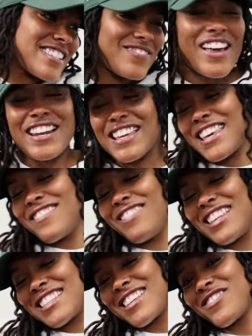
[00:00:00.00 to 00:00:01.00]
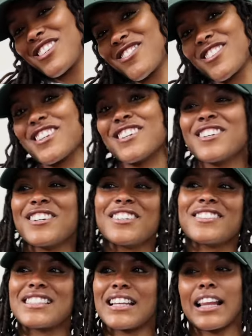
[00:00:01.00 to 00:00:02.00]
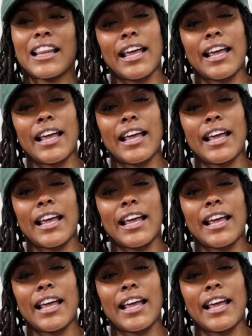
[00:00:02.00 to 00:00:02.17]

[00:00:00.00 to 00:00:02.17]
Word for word: I'm about to get me some shrooms.